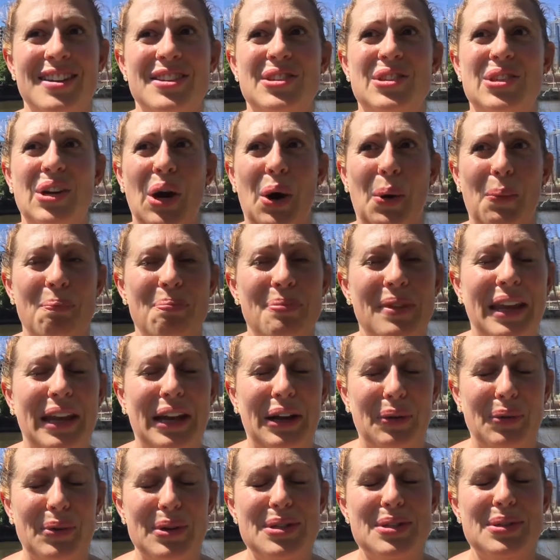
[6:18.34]
So
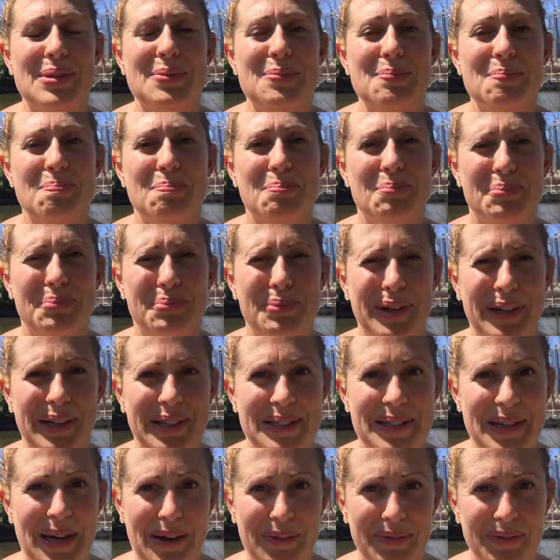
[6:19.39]
it was
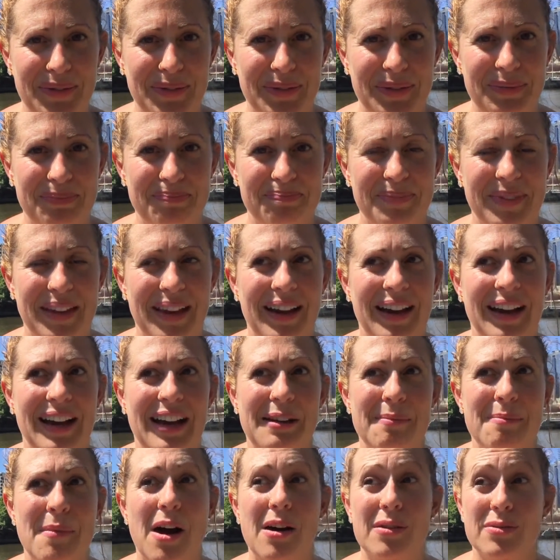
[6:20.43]
pretty tough.
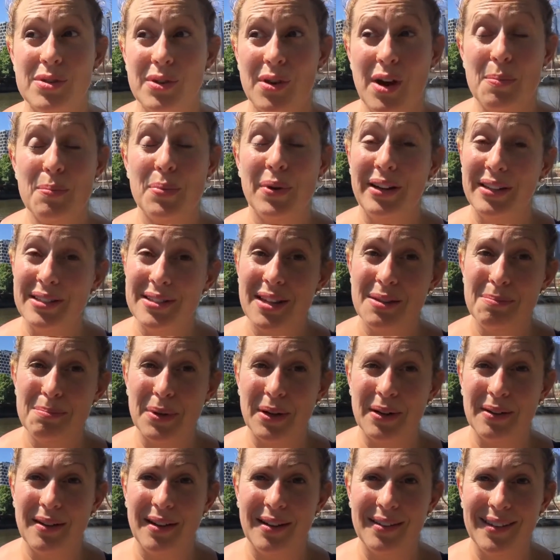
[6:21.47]
Also got pretty
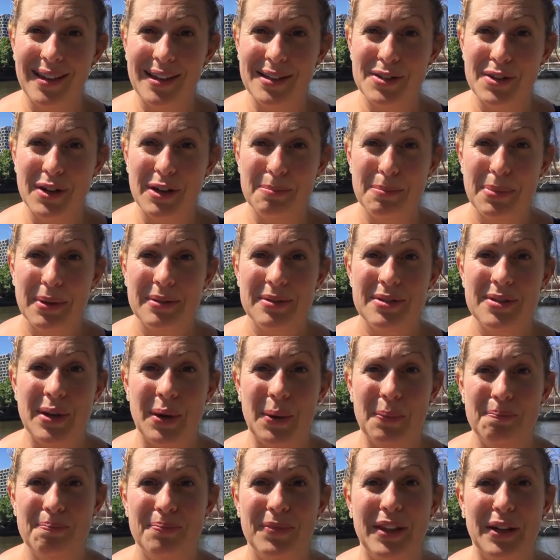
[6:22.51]
sunburnt on that trip,
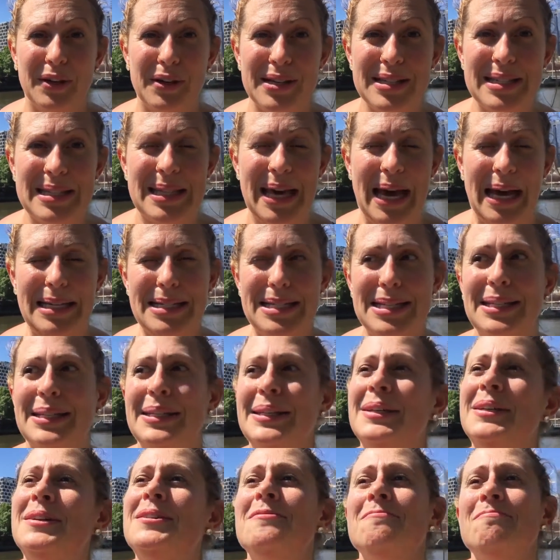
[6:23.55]
so there is that.
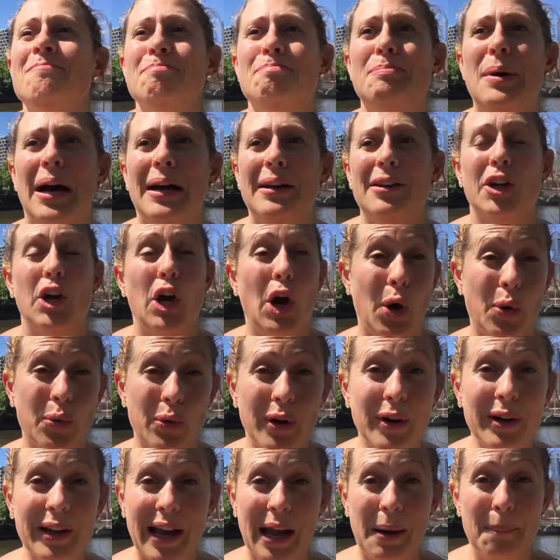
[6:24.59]
But Koh
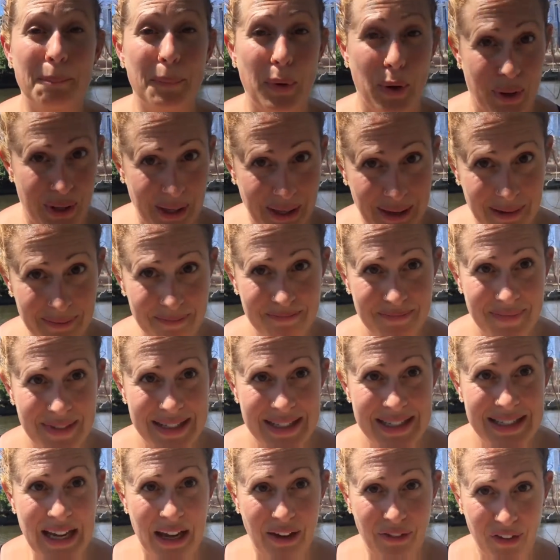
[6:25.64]
Rong, Cambodia,
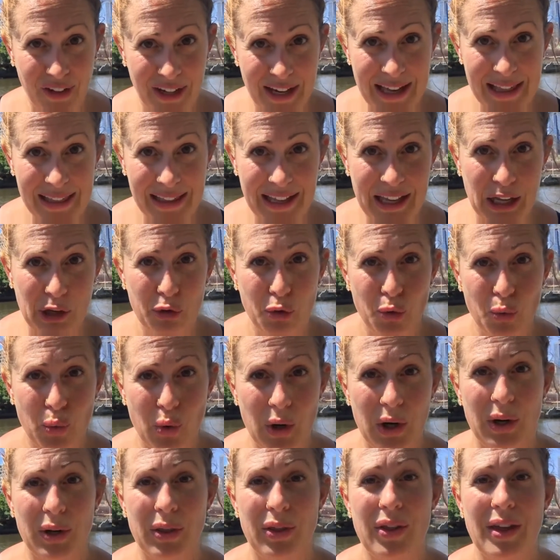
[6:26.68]
definitely
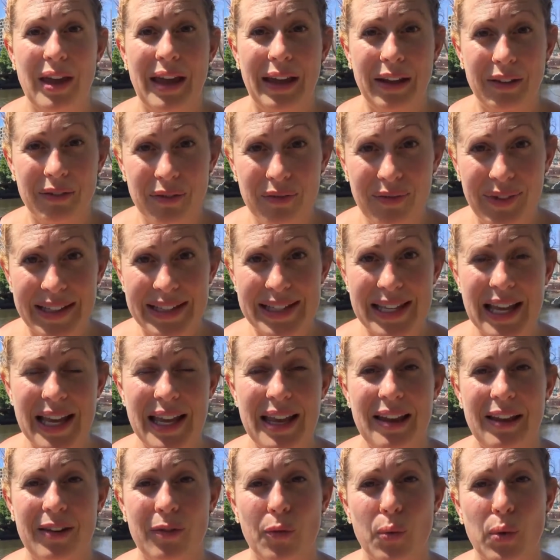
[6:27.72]
worth a
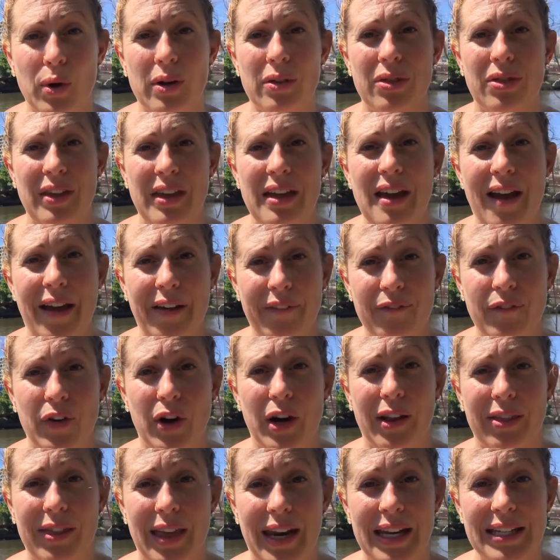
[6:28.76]
visit and worth the
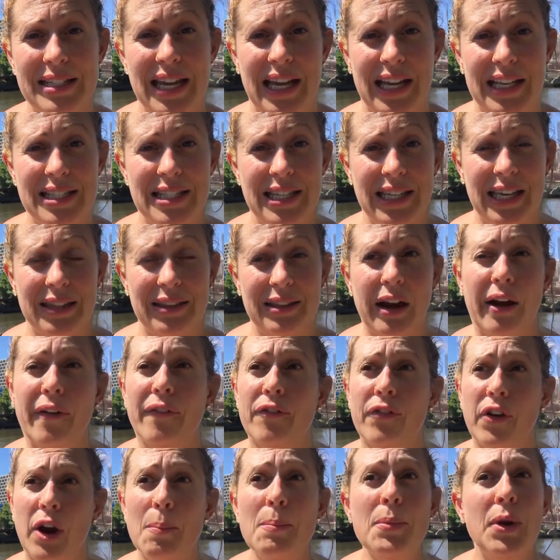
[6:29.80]
effort that it takes to get there.
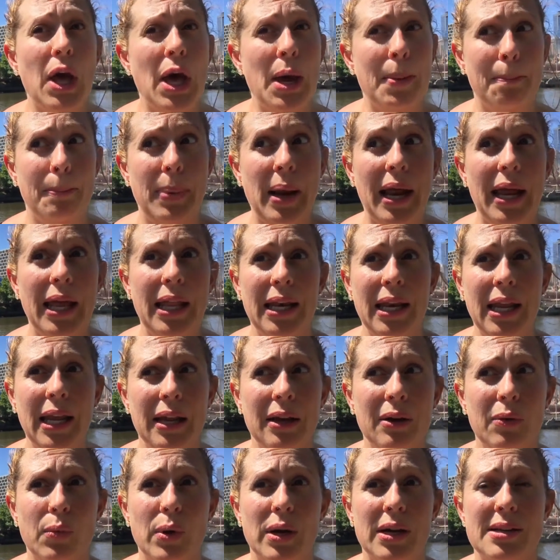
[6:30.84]
From Phnom Penh,
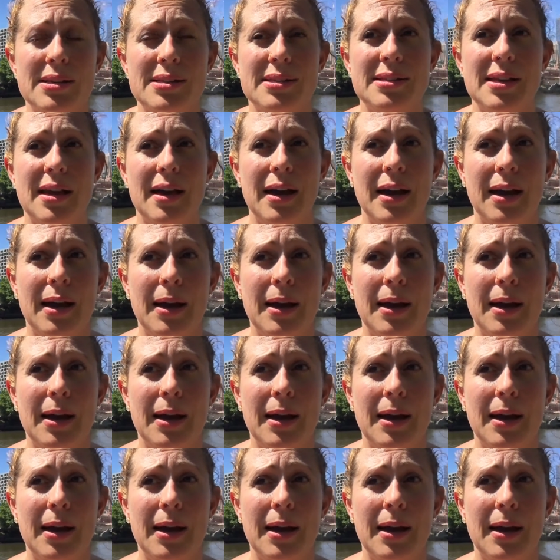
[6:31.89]
it was,